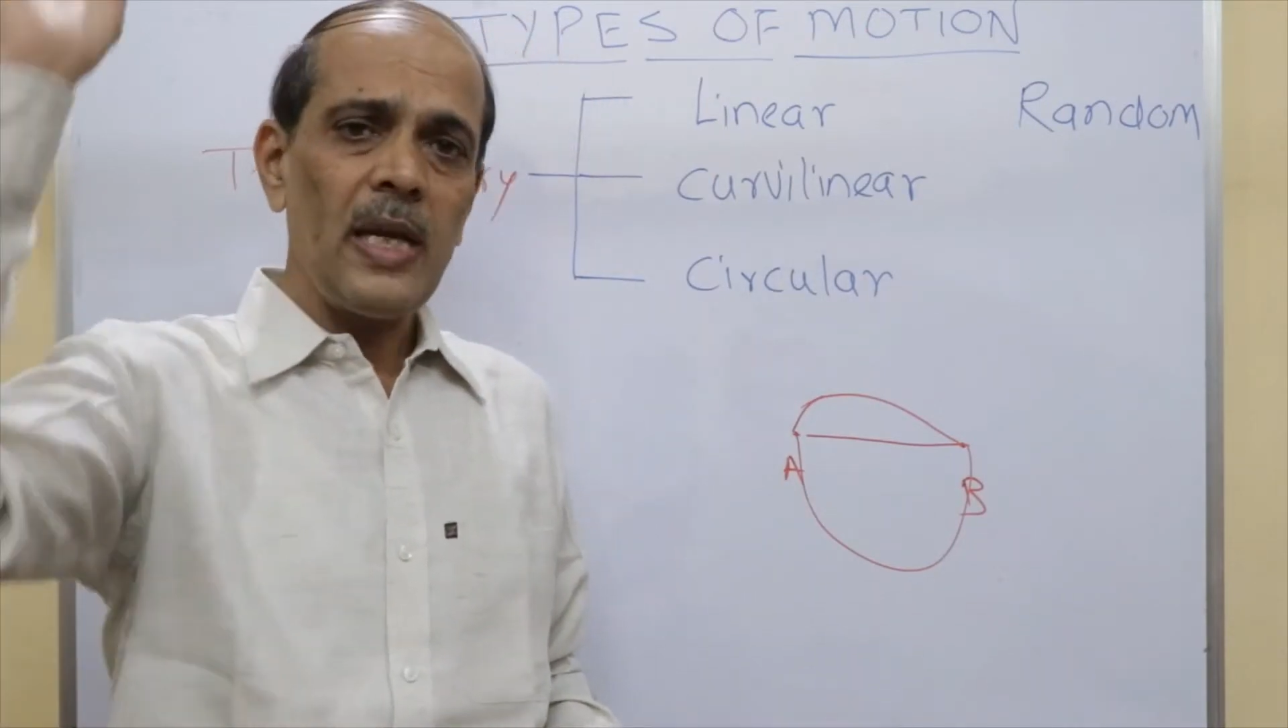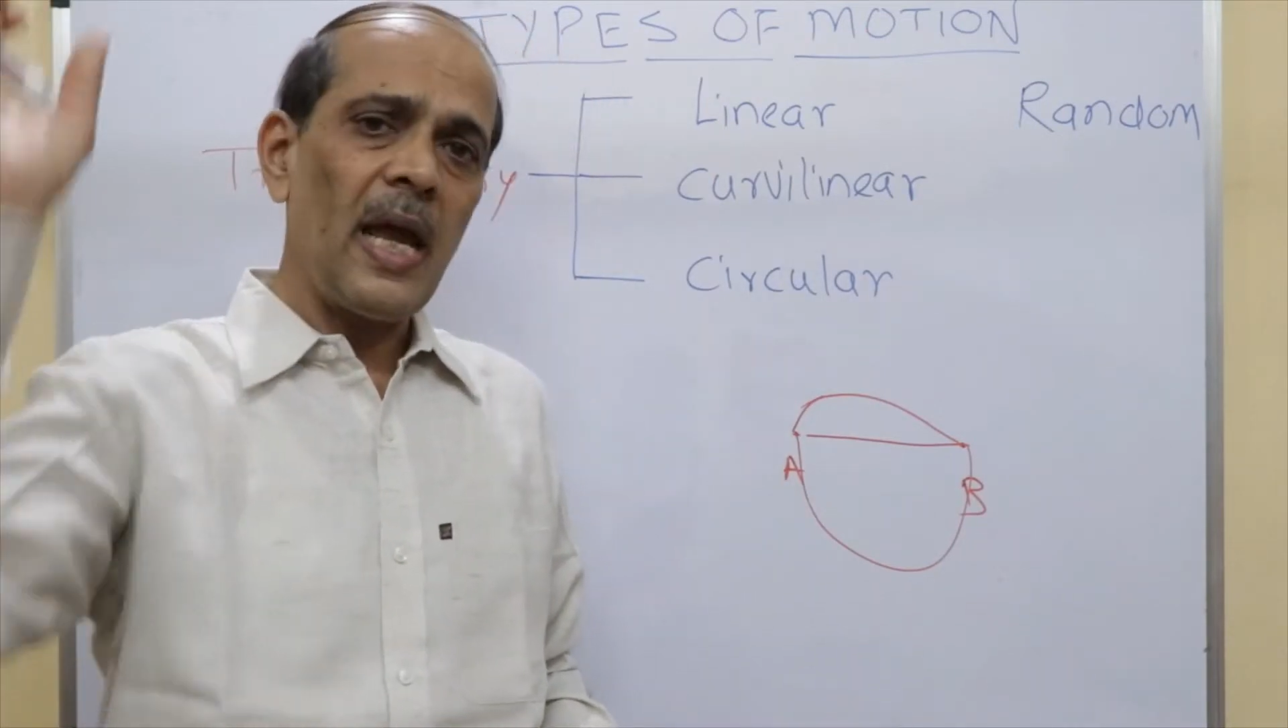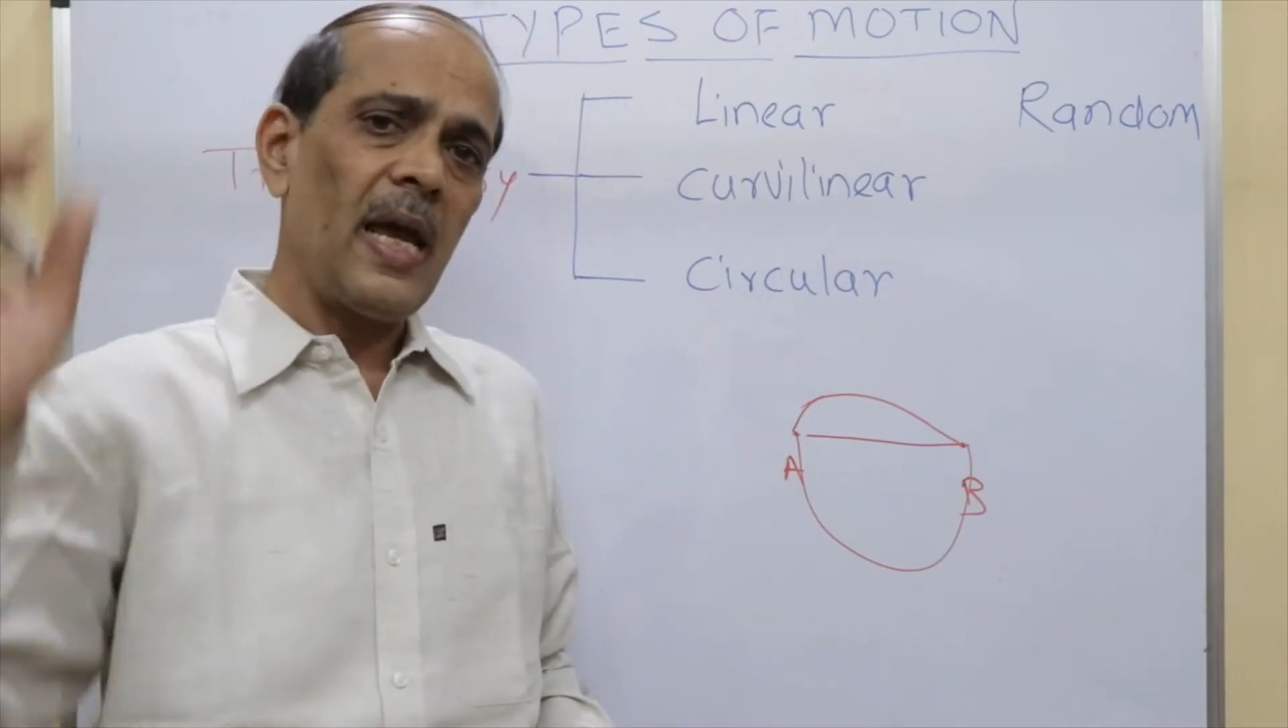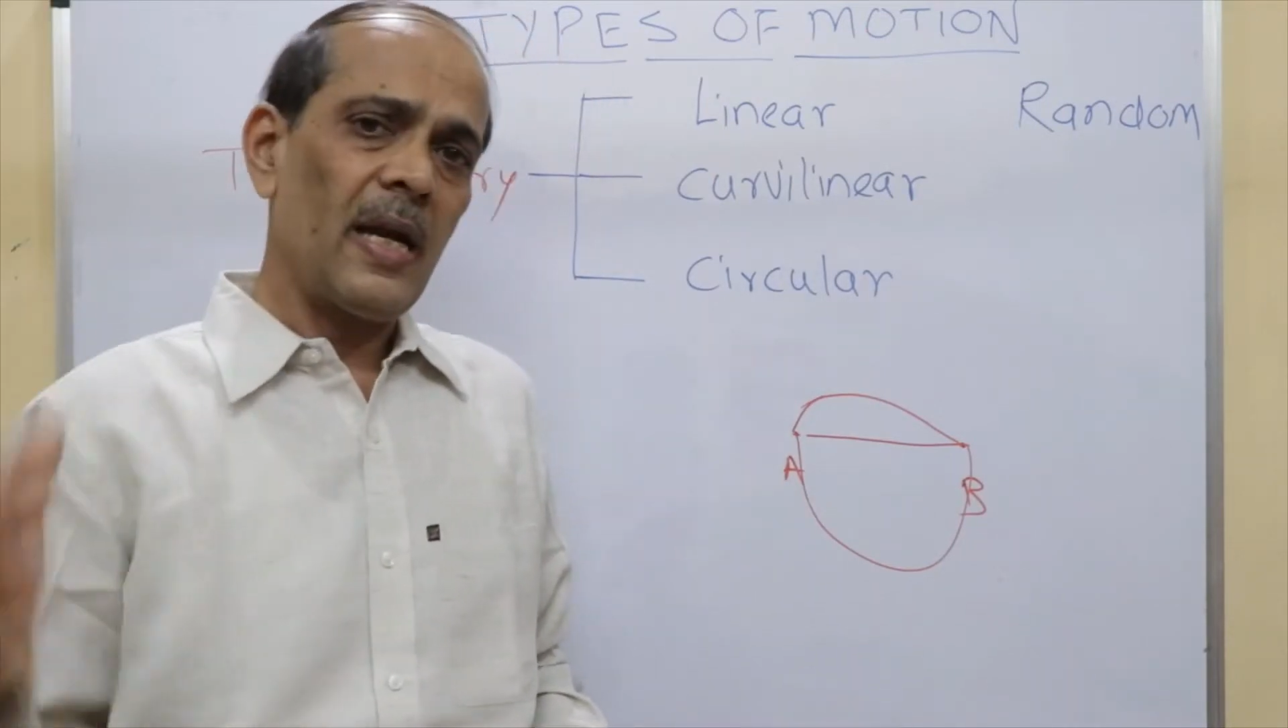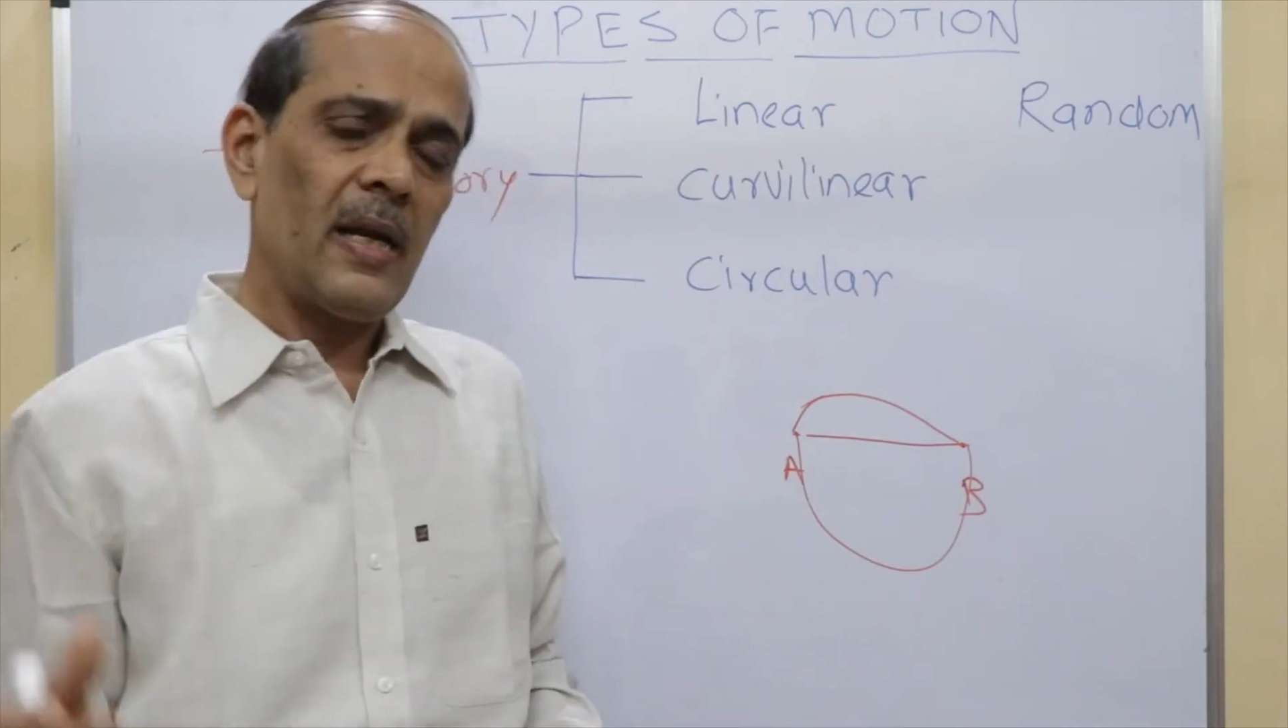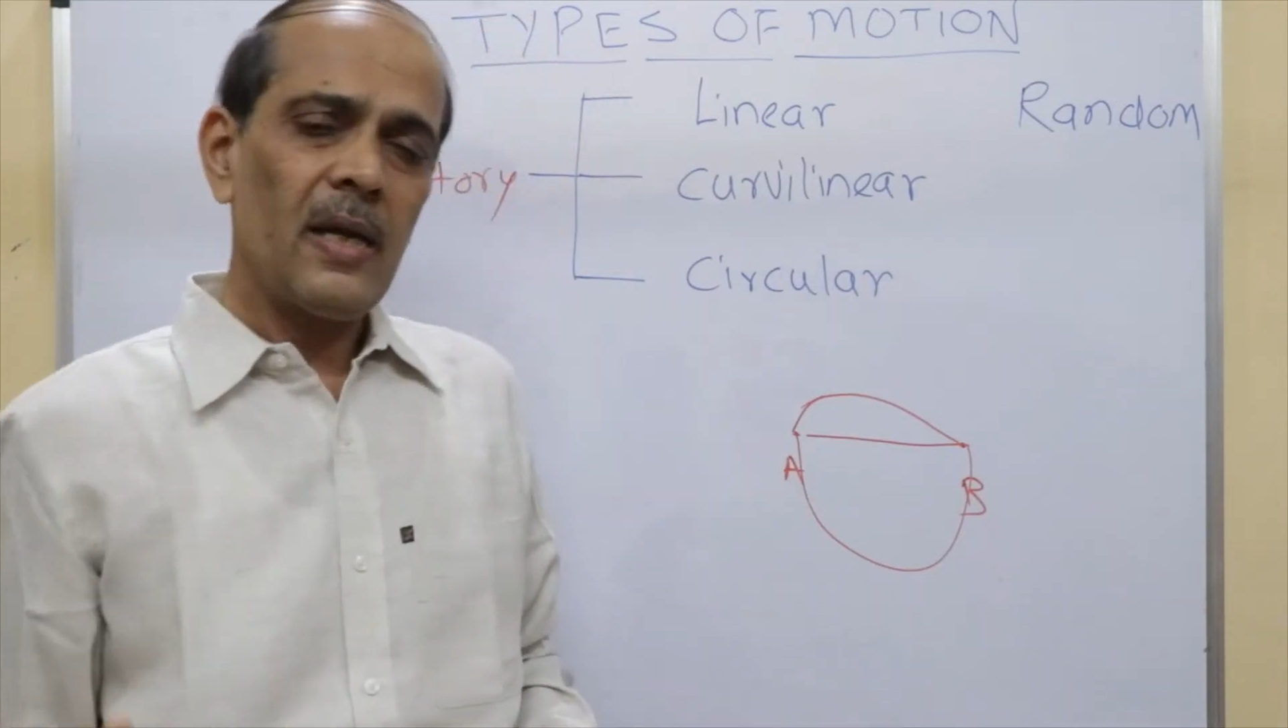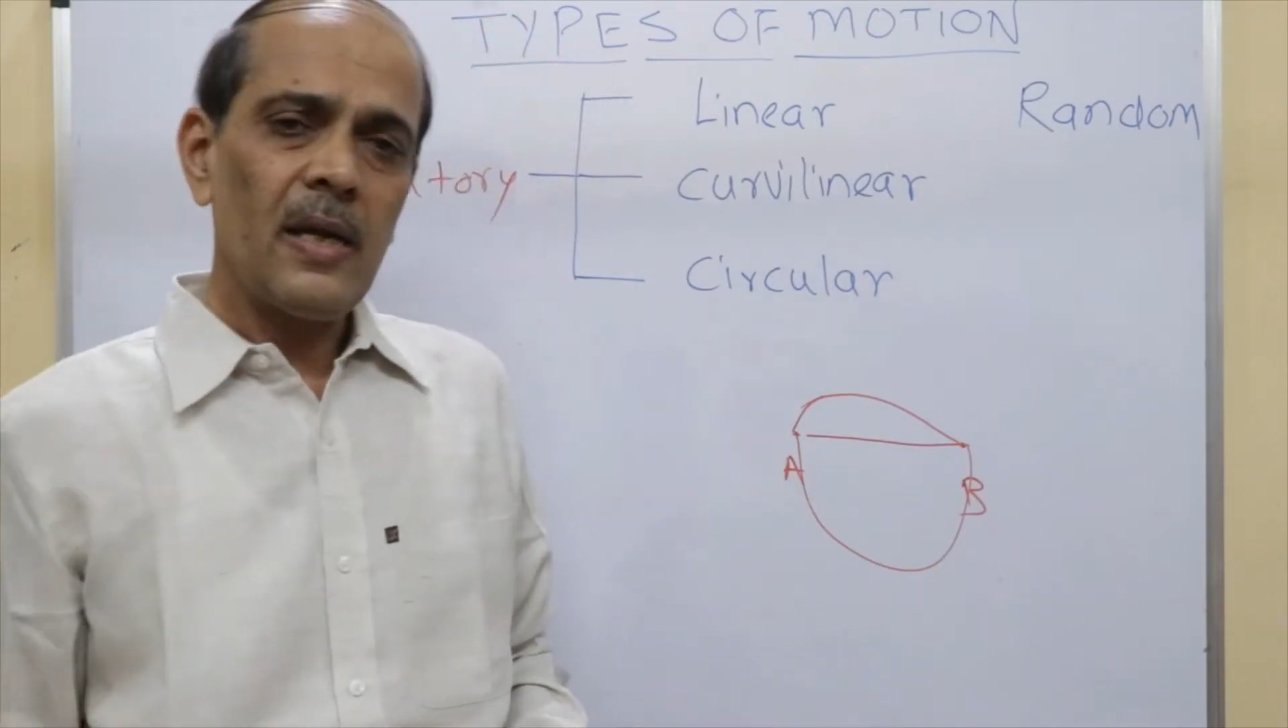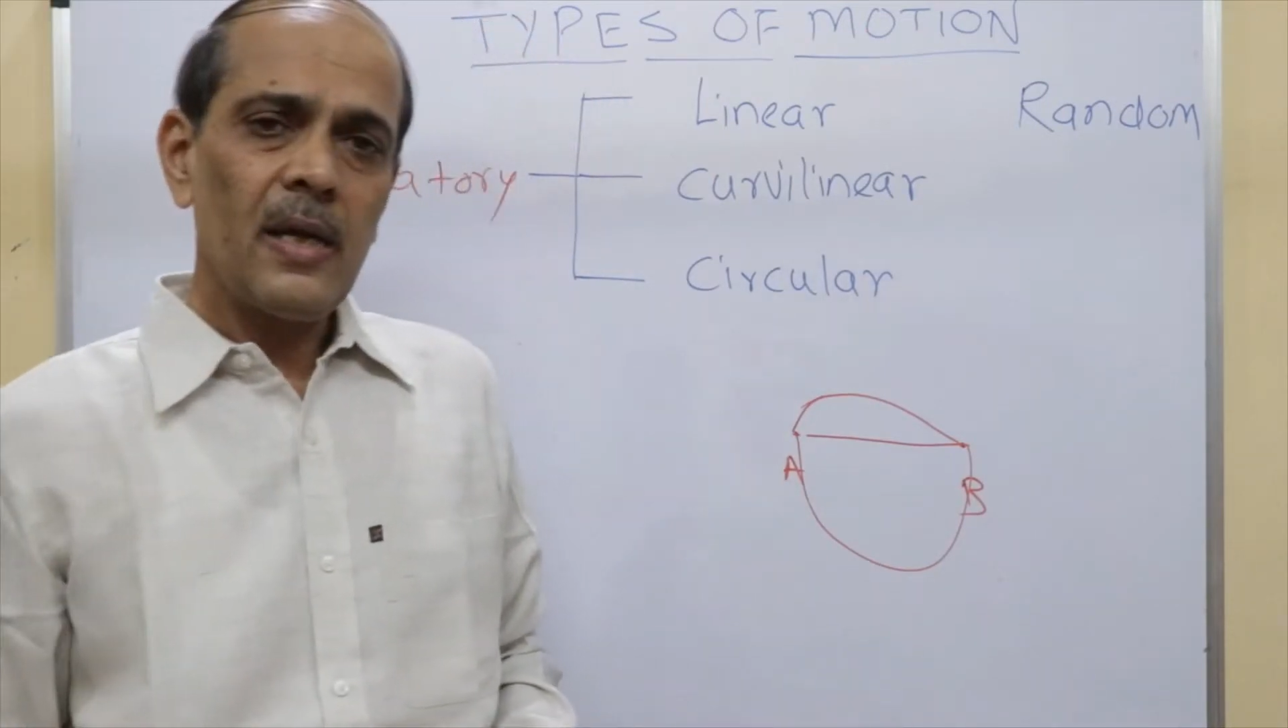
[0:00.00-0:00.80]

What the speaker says: air.